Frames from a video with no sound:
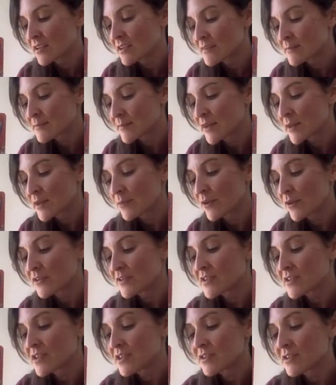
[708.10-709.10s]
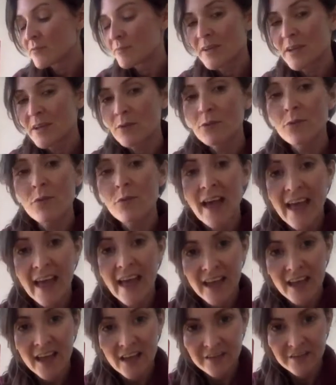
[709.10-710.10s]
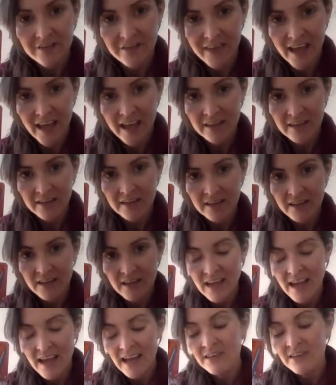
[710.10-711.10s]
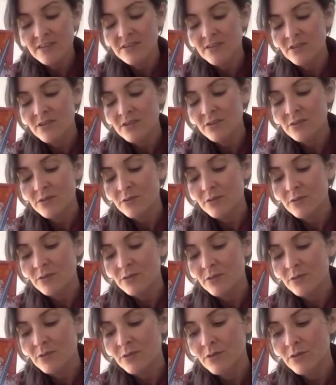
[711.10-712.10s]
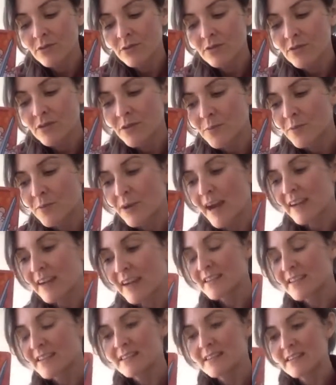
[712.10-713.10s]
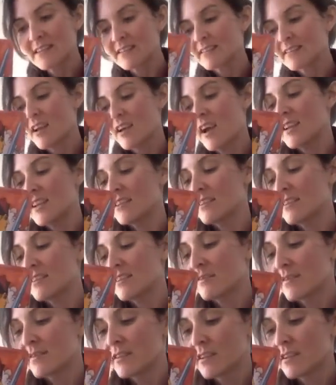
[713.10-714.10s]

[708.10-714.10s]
Spirit wants you to be aware of that and to practice this kind of